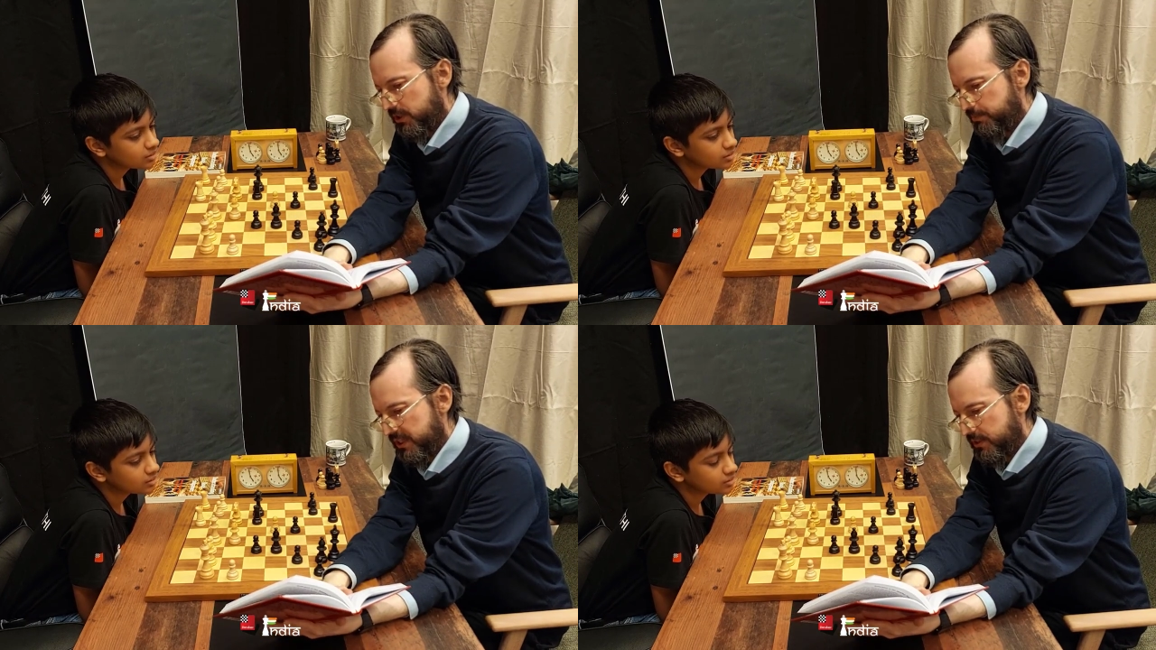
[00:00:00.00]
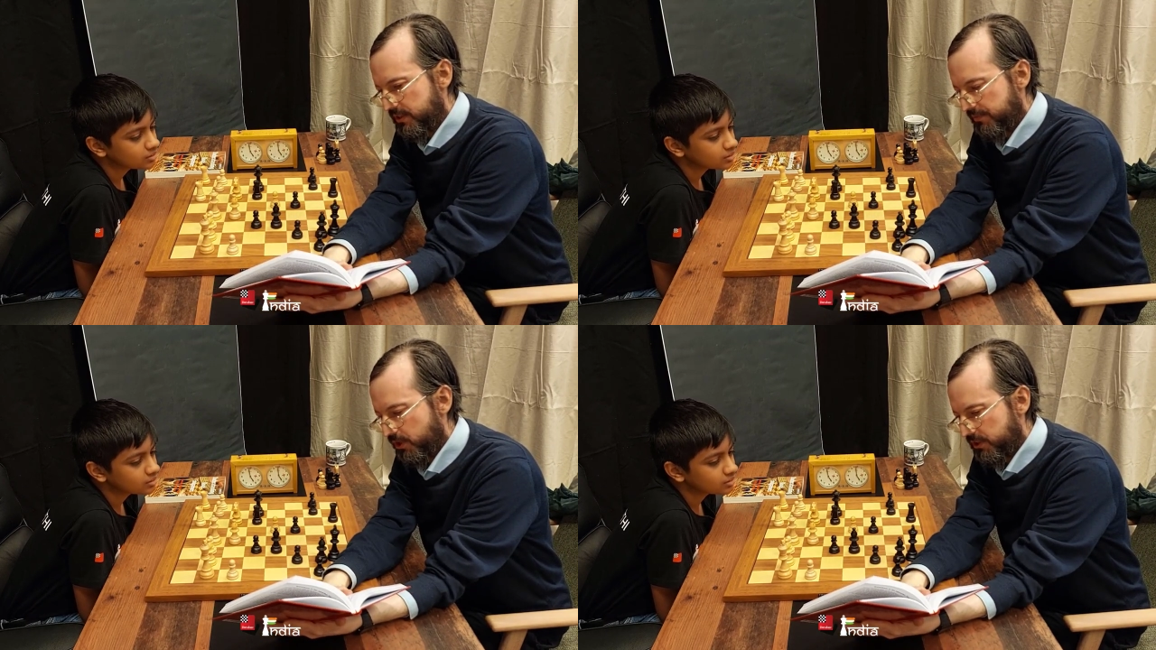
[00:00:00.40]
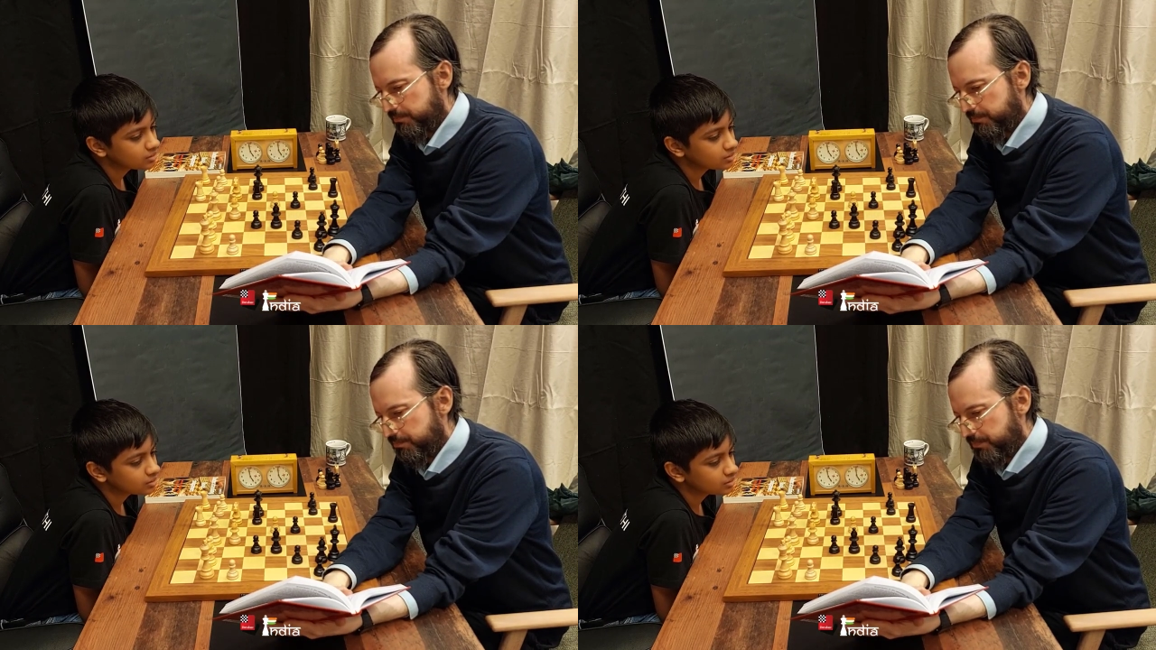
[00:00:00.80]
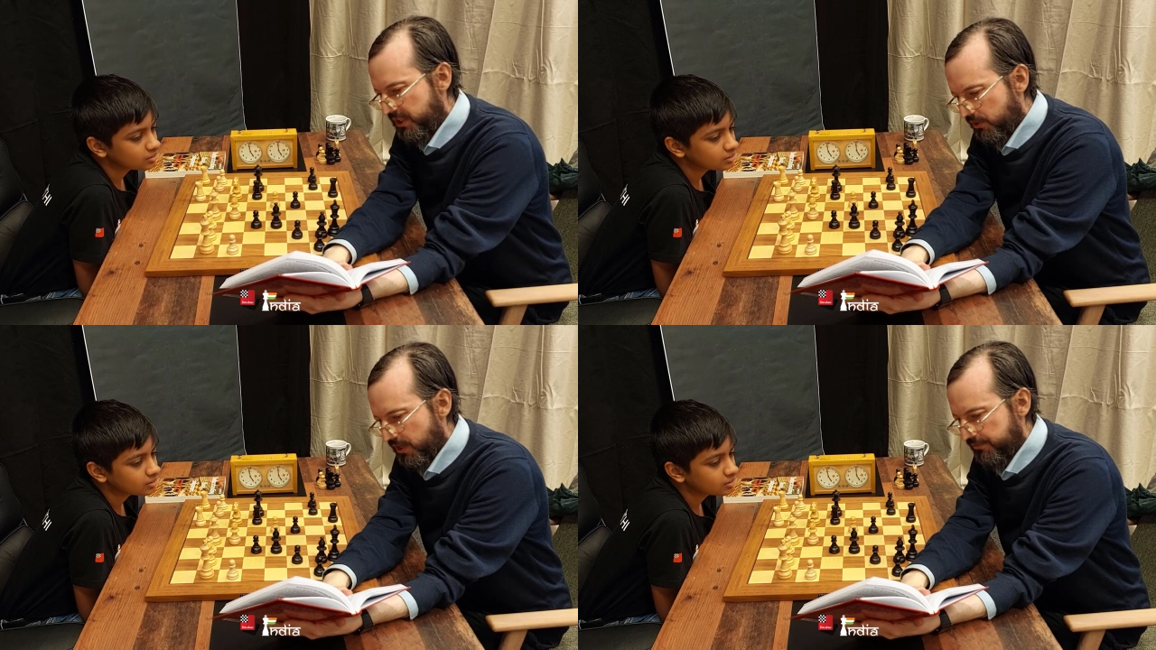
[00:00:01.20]
Speaker 1: Spassky, uh, what did
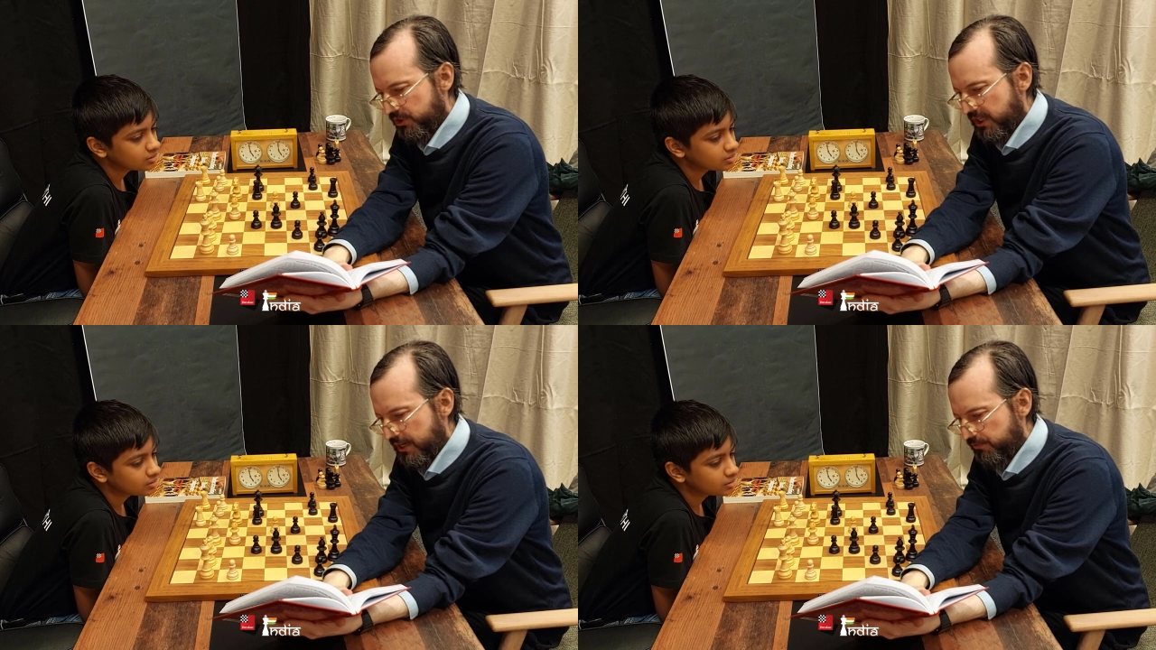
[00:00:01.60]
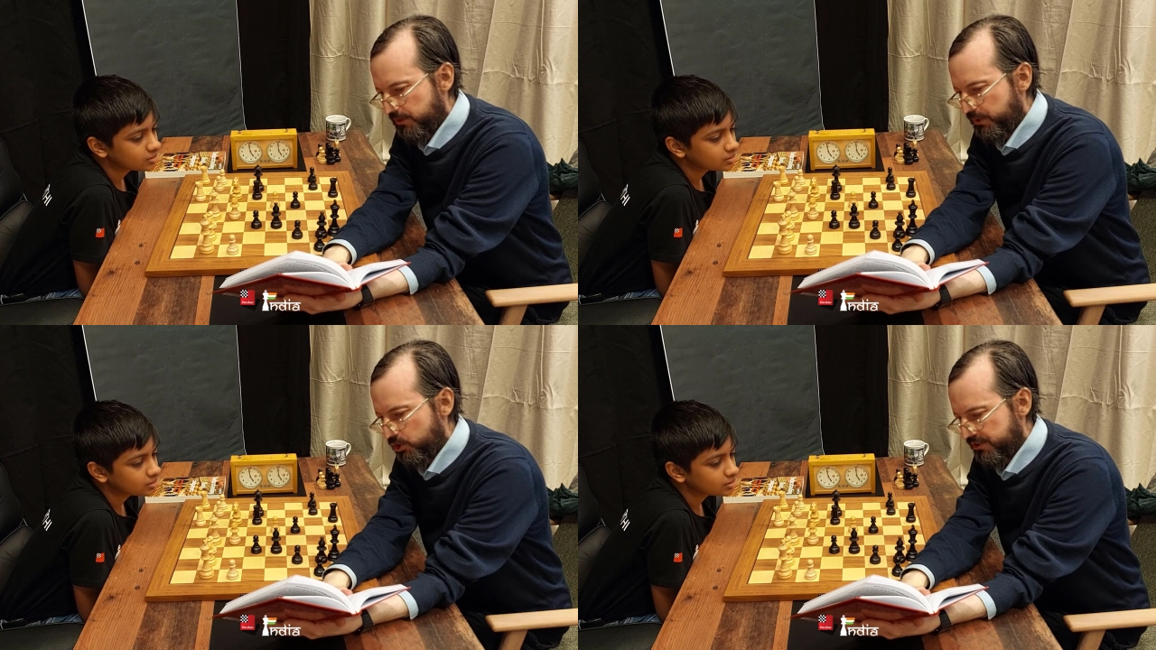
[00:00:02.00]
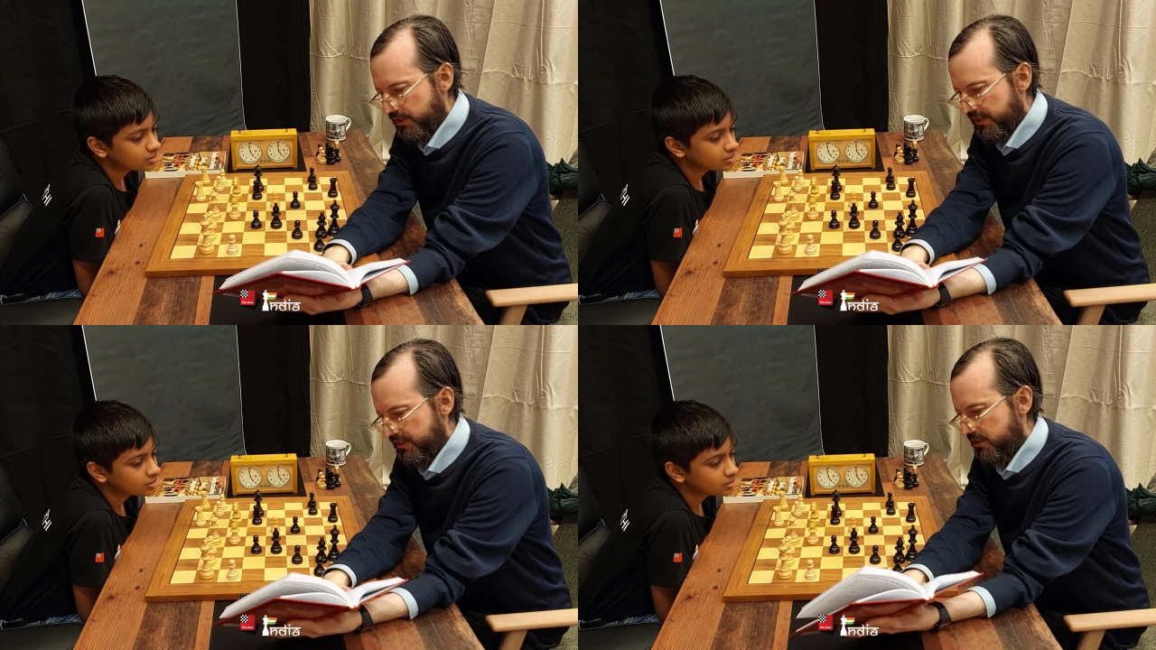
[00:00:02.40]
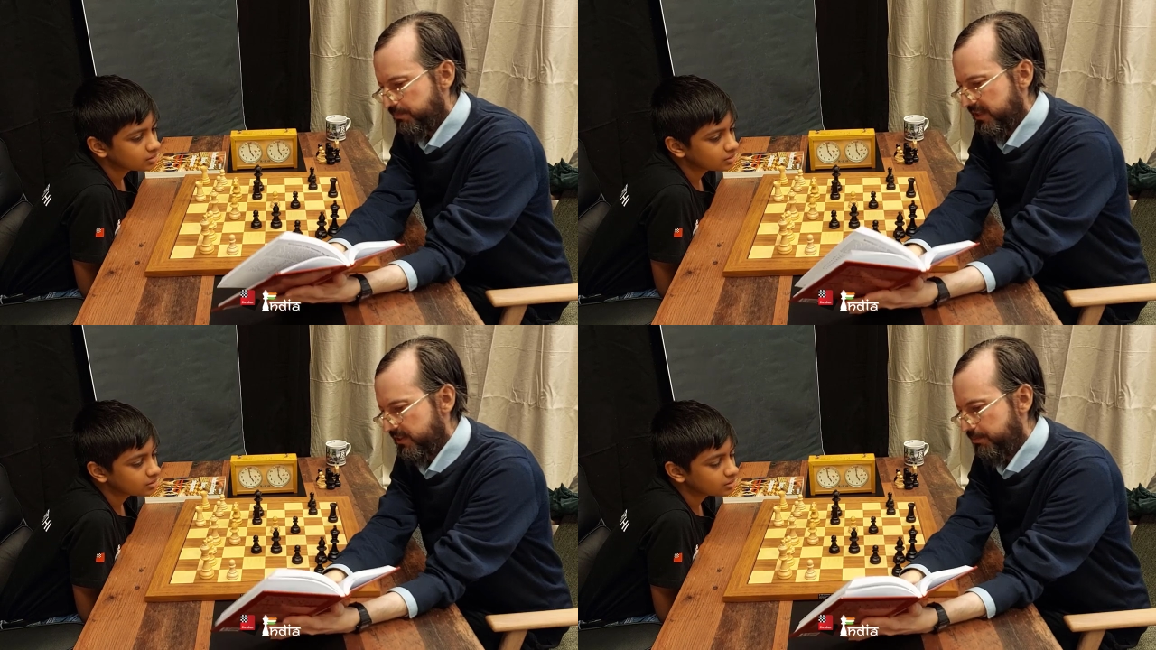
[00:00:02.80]
Tigran Vartanovich Petrosian against
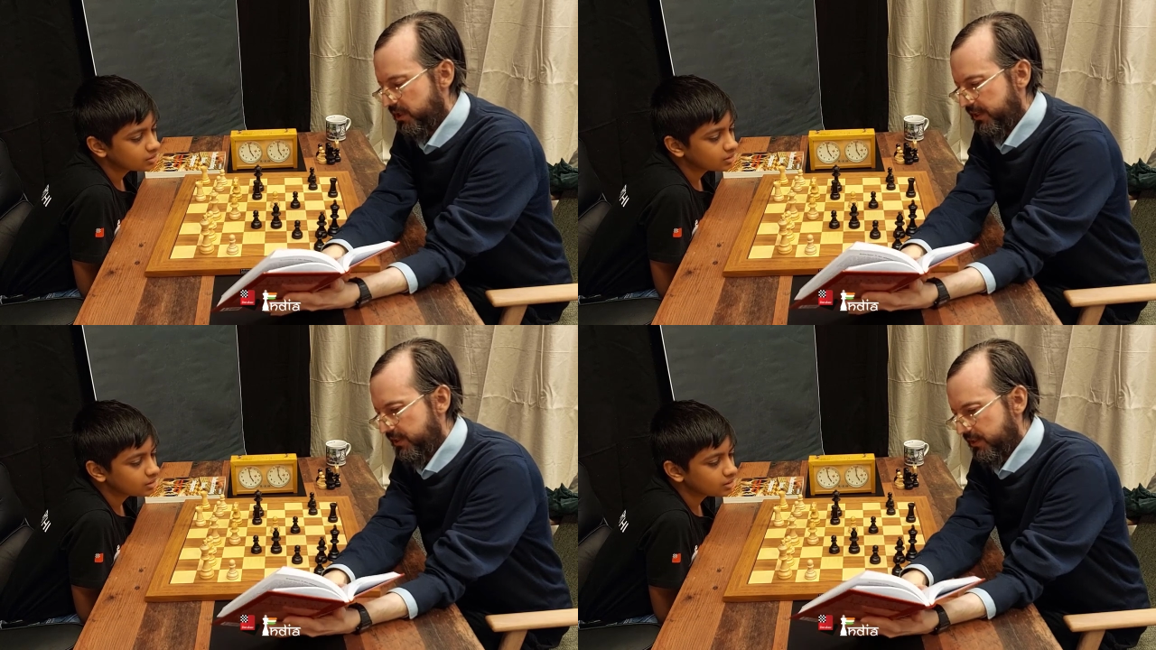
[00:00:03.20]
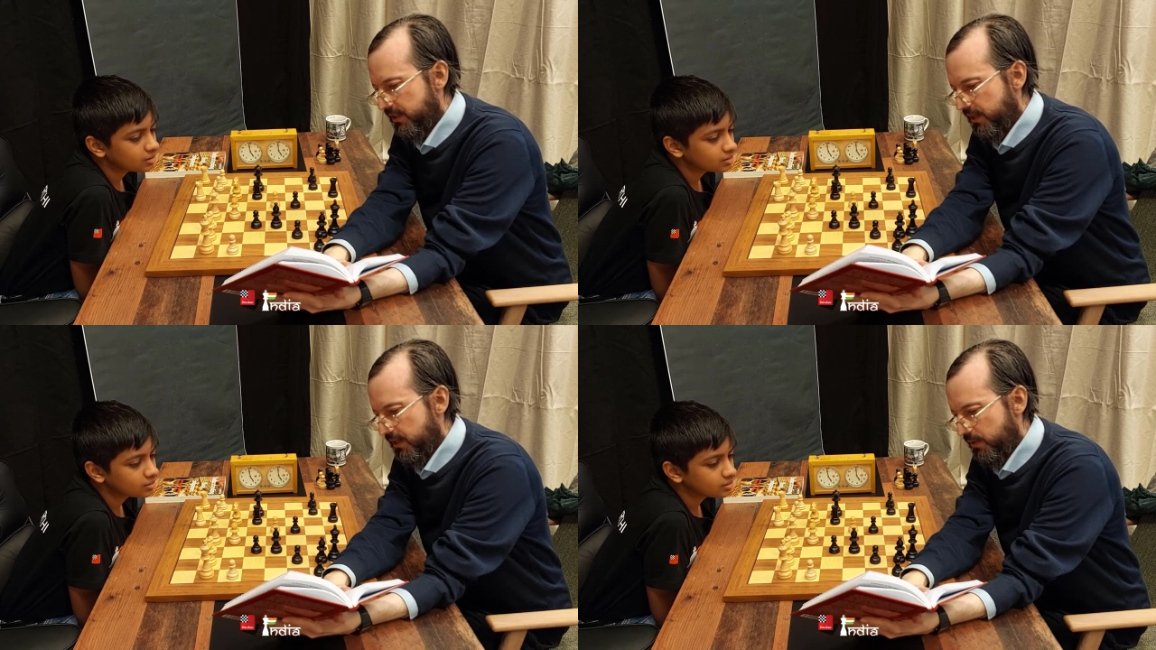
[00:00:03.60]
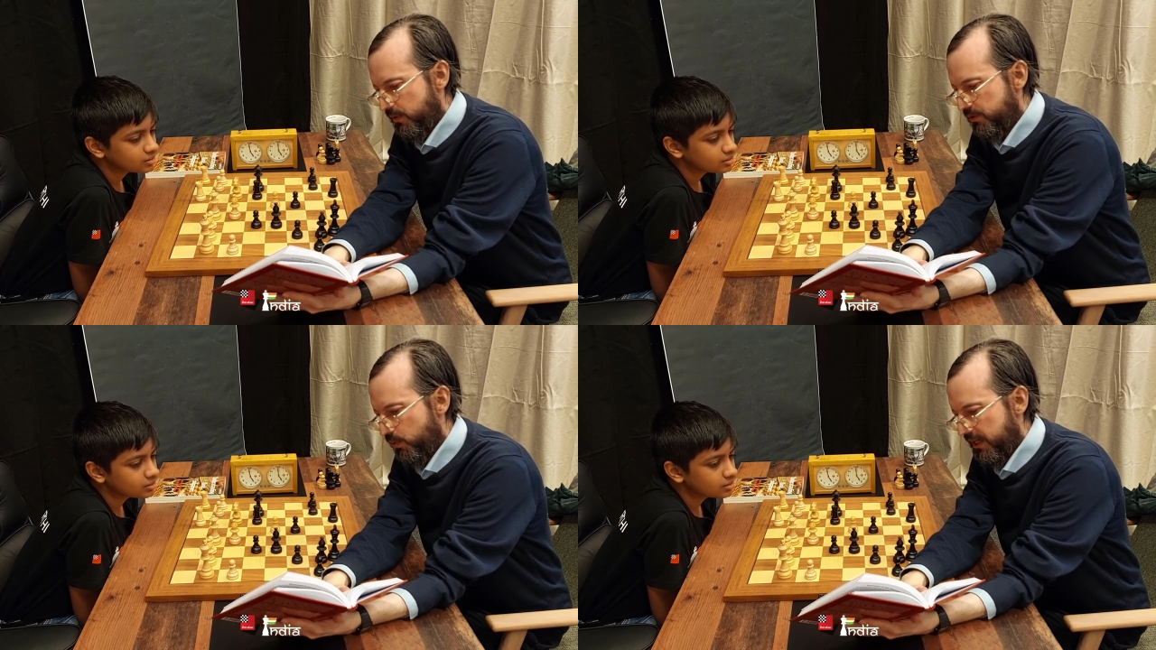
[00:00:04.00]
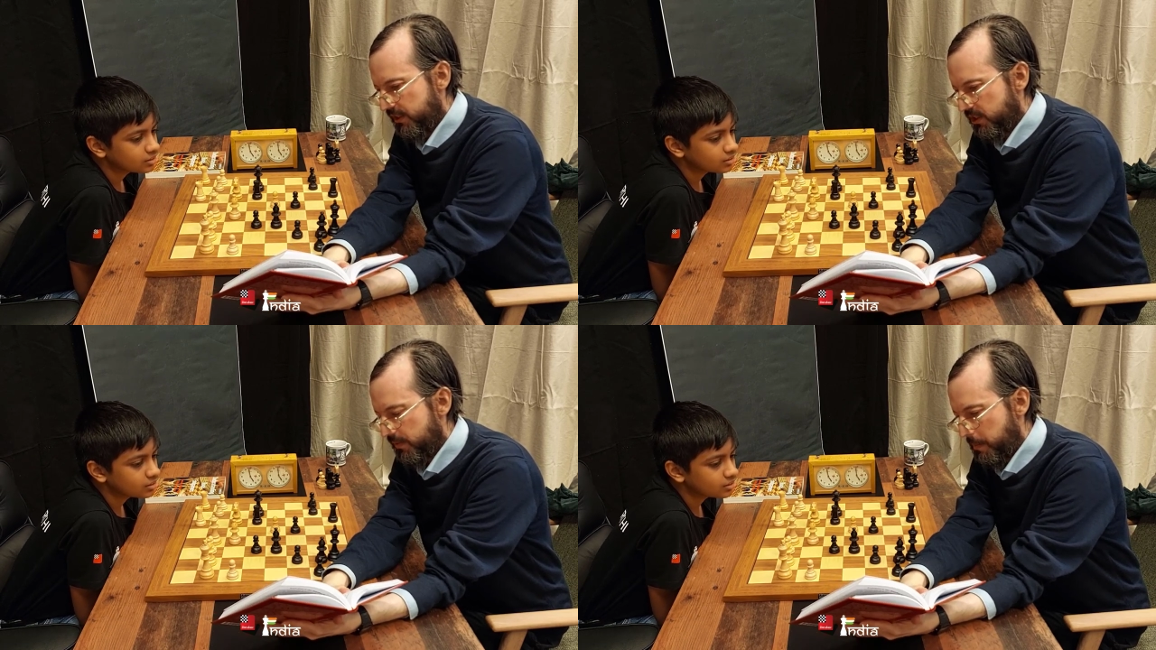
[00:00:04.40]
Spassky play here with white?